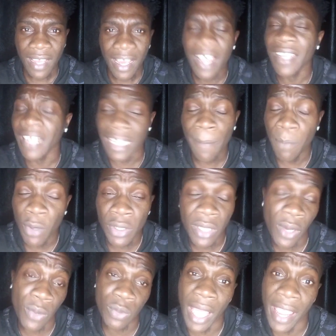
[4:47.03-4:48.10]
And at that point,
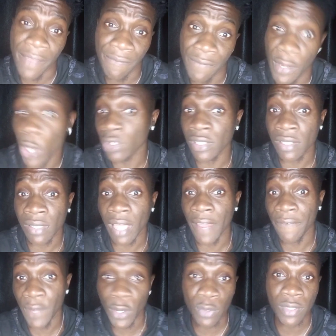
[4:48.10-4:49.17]
I
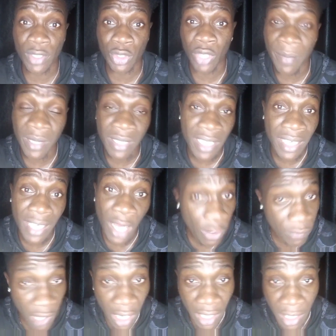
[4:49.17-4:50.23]
felt he should have been taken out
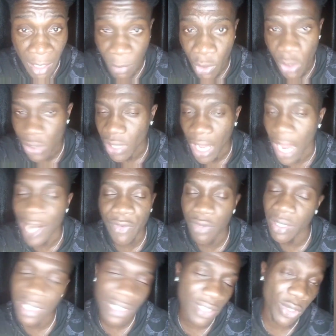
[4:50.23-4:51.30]
of that game, because I
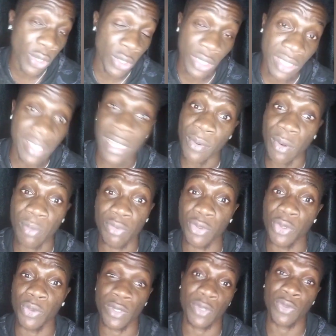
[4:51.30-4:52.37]
really did not understand what
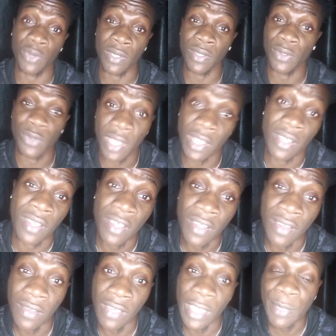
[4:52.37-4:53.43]
Bruno was doing today.
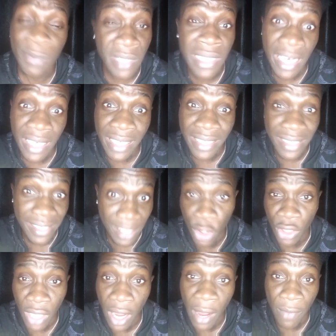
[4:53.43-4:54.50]
Especially in the
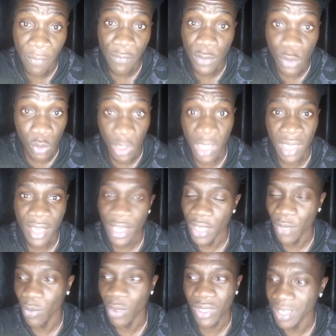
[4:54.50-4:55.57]
second half today,
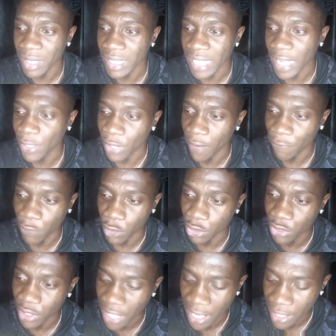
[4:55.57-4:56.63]
he started to get
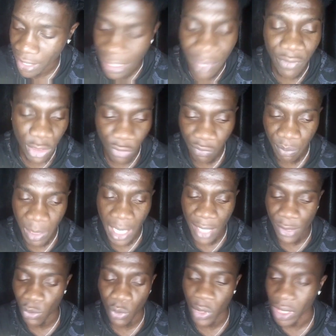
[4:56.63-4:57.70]
frustrated. The rest of the players
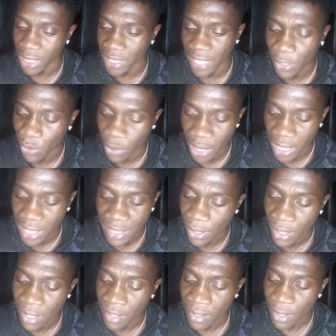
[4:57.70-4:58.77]
too started to get
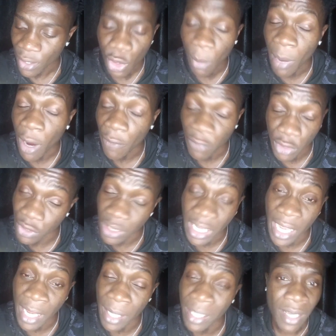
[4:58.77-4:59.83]
somehow
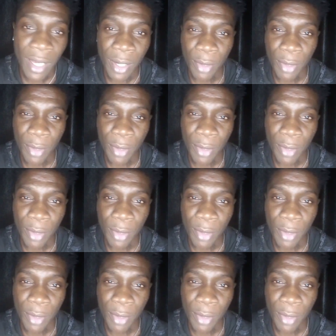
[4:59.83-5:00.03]
frustrated.